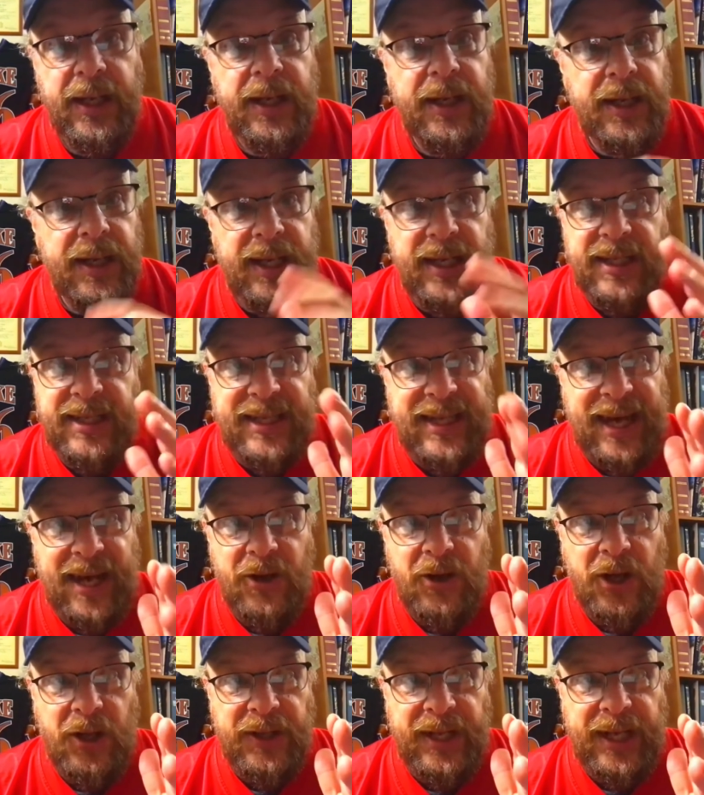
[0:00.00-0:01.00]
He's not
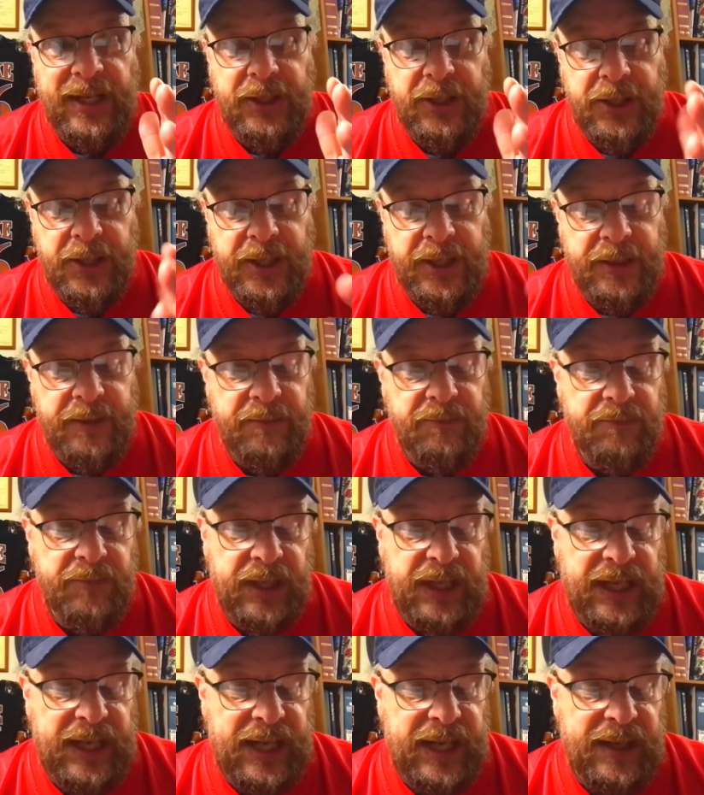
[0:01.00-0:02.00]
all that good.
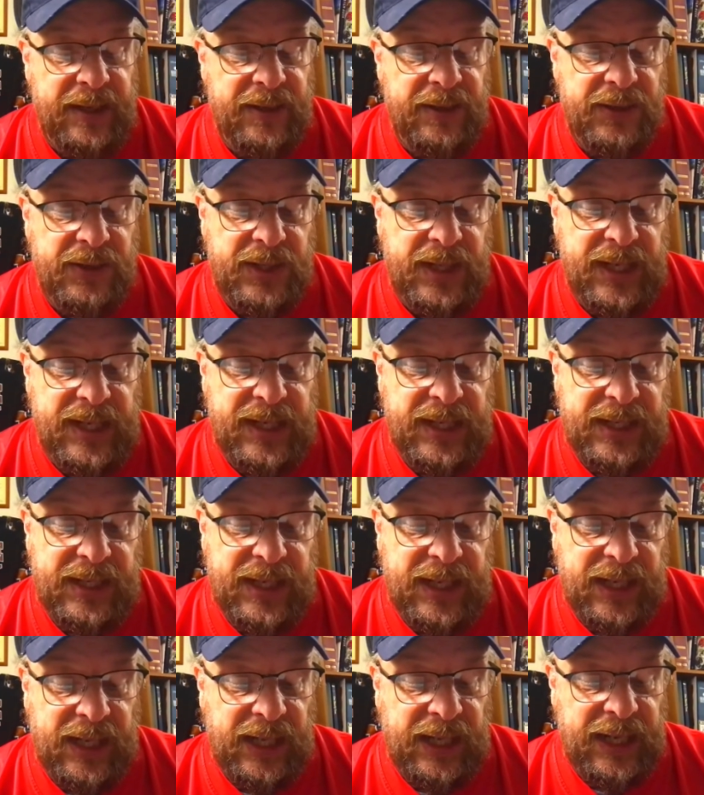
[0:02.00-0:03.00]
But yet,
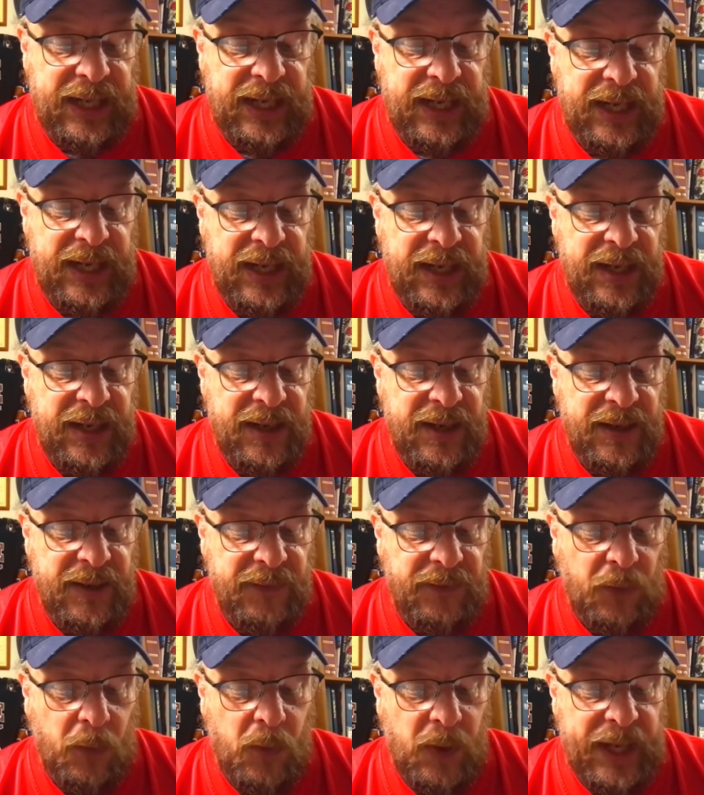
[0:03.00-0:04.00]
statistically,
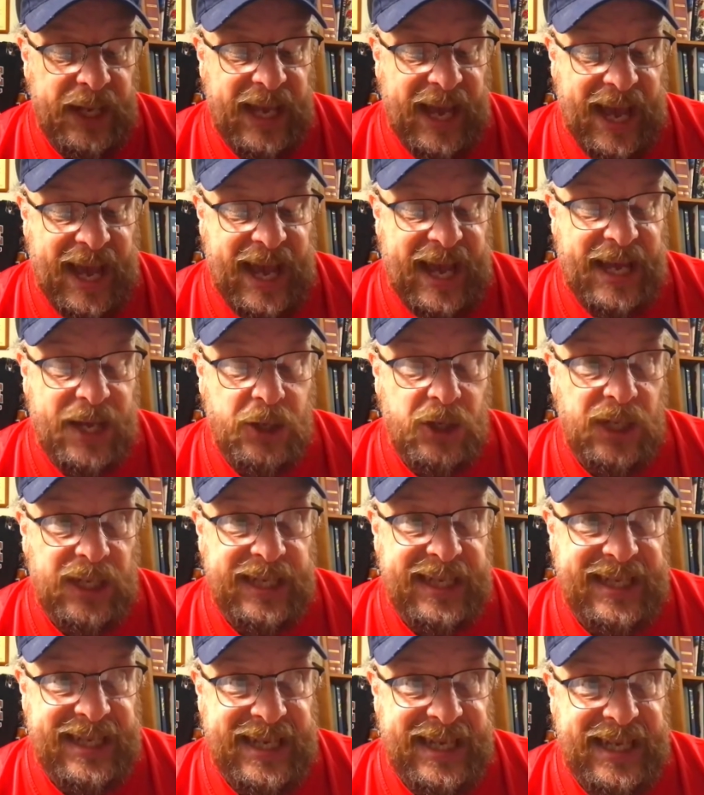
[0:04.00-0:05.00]
for what he
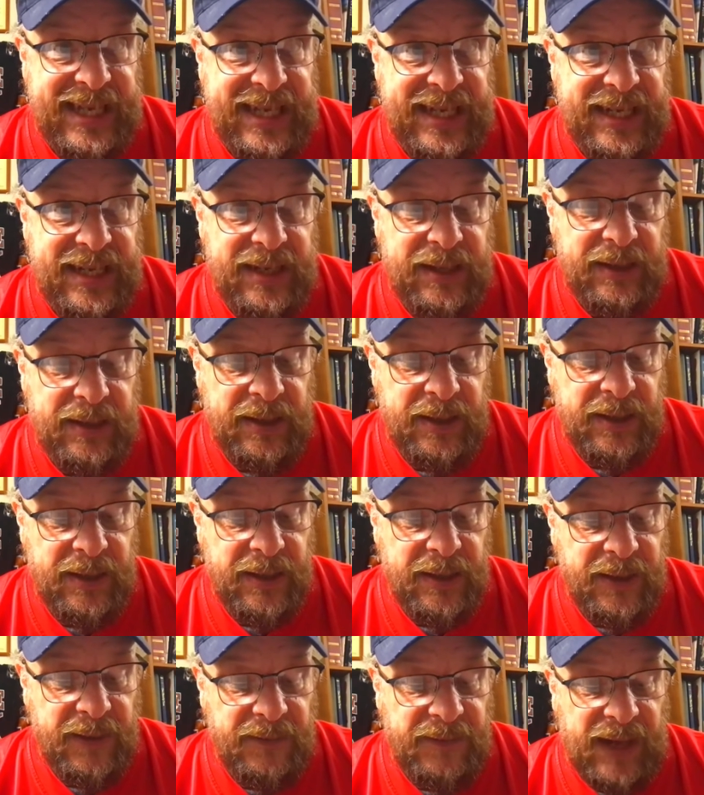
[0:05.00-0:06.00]
actually did,
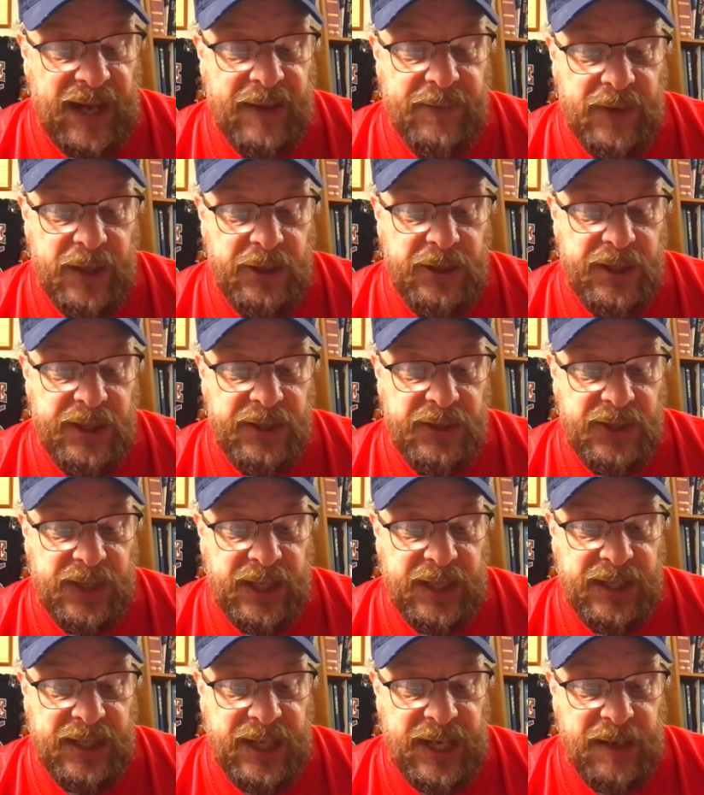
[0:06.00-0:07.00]

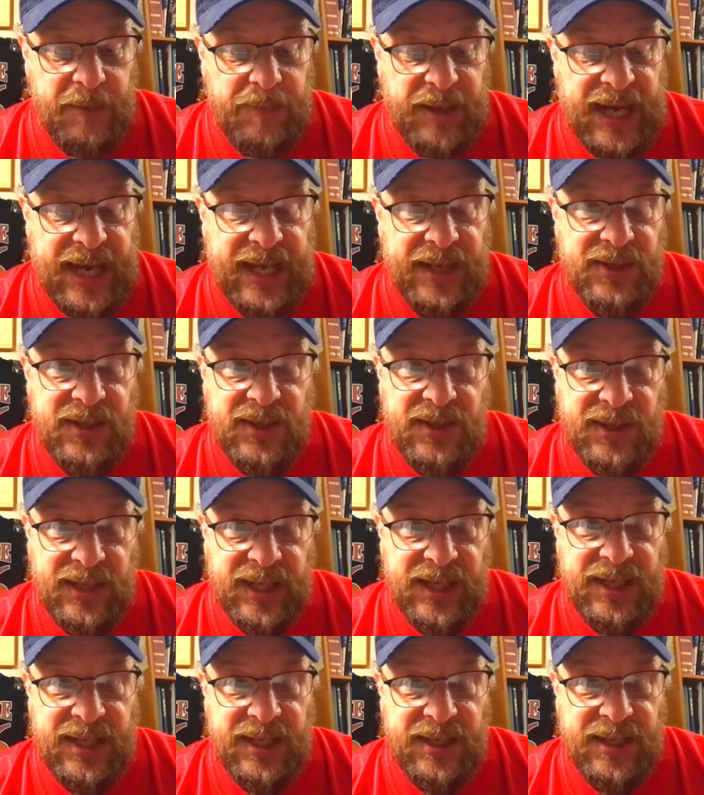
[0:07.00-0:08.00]
516 passes,
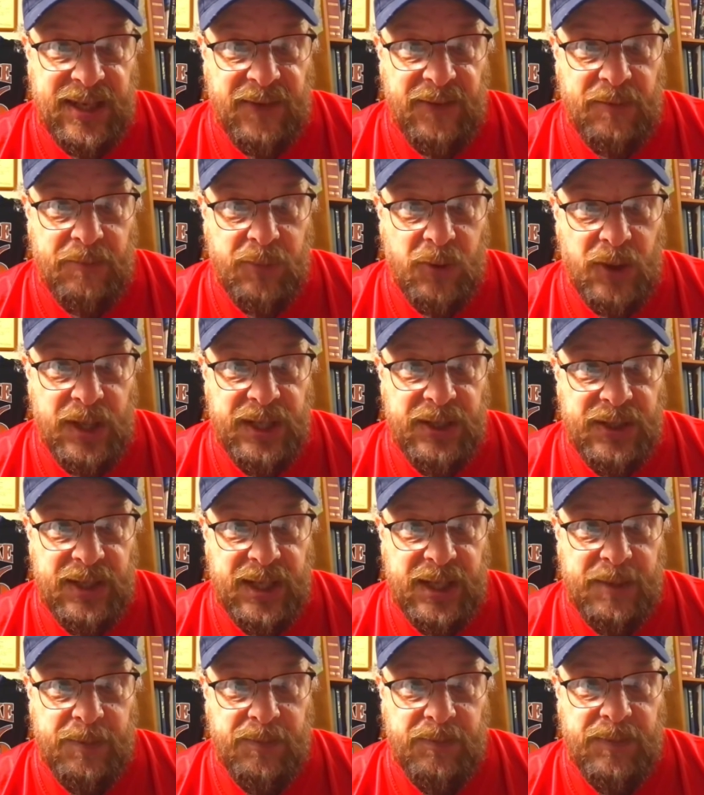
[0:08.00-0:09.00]

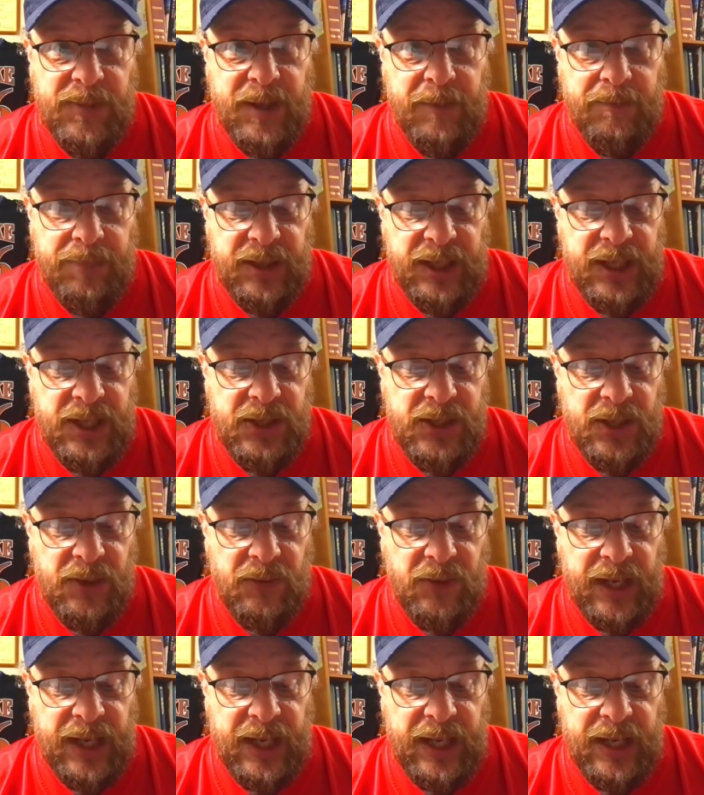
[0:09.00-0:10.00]
67.6% completion
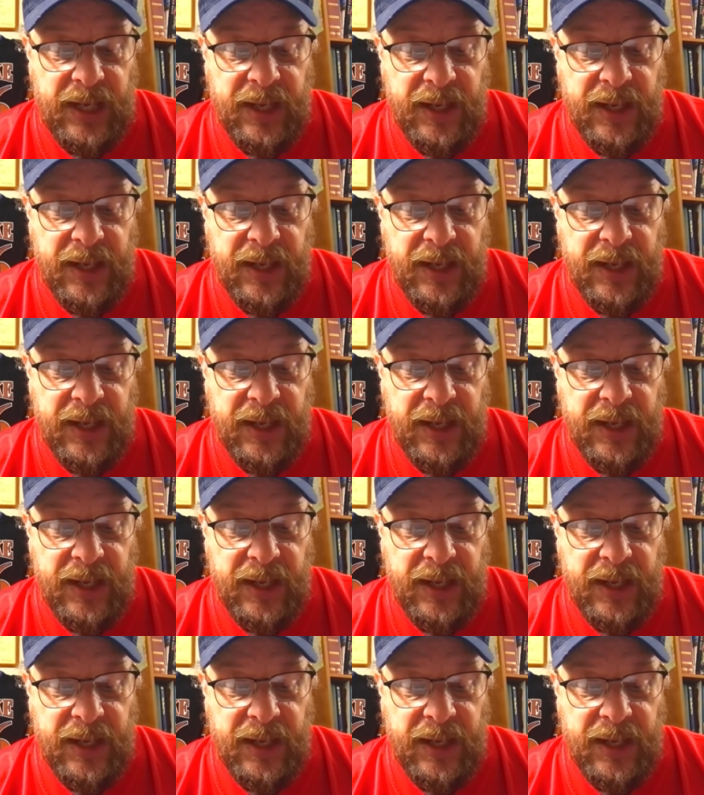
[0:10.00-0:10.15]
rate,